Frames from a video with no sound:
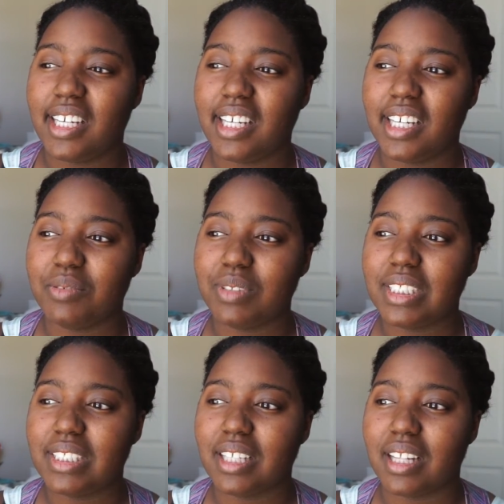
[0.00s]
it was
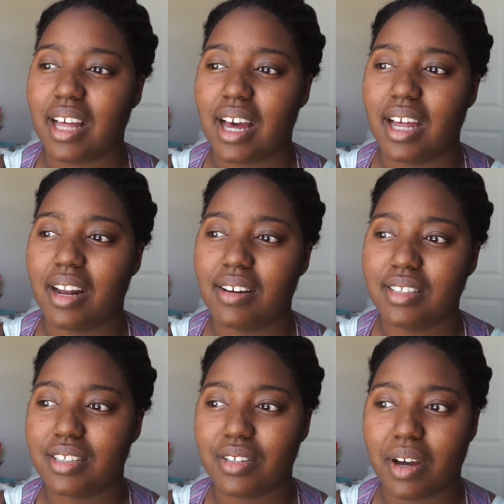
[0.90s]
just a lot.
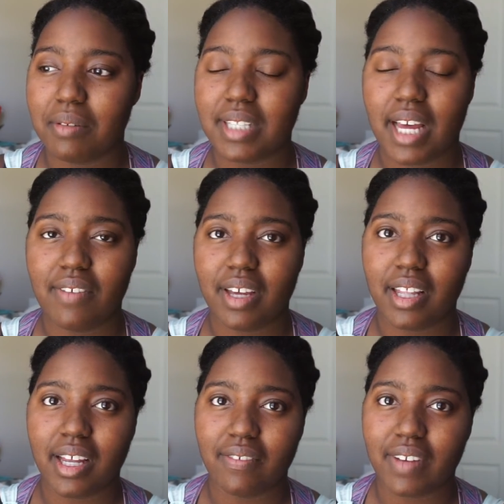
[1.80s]
Also, I was having a
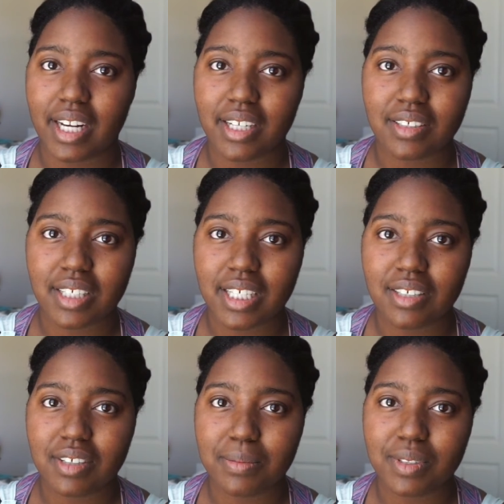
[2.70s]
lot of financial aid
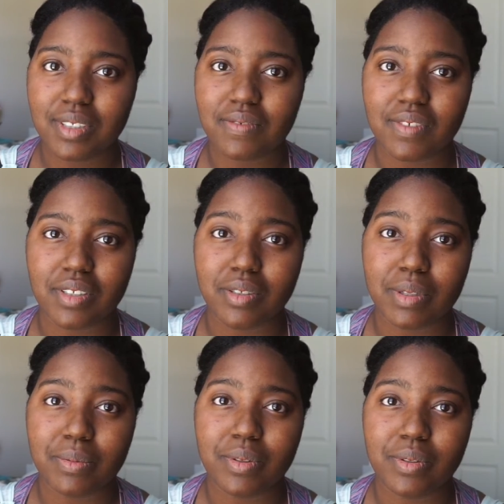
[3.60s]
troubles. For those
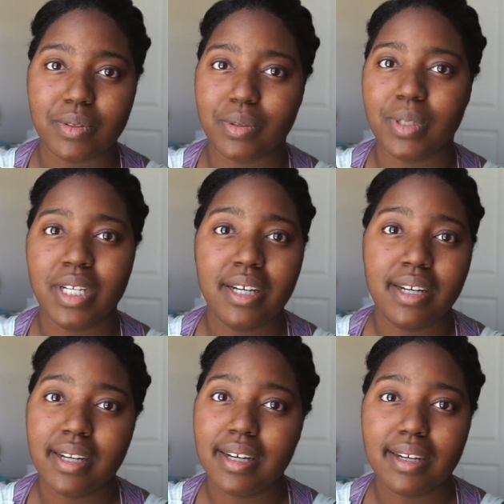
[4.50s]
people who
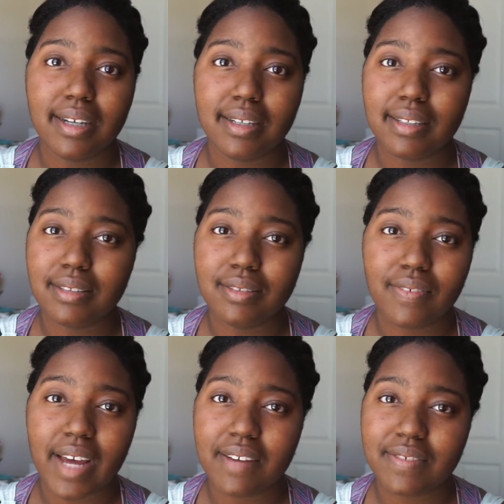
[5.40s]
do
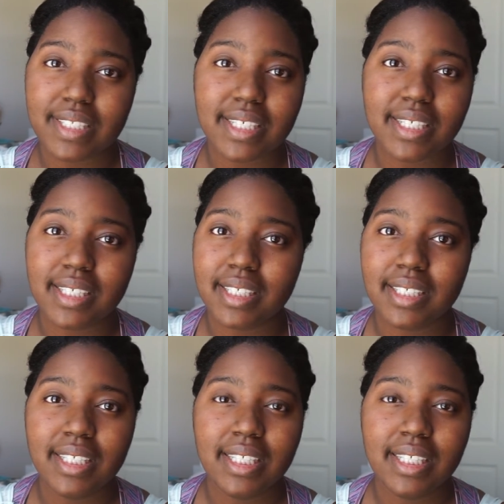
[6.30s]
FAFSA,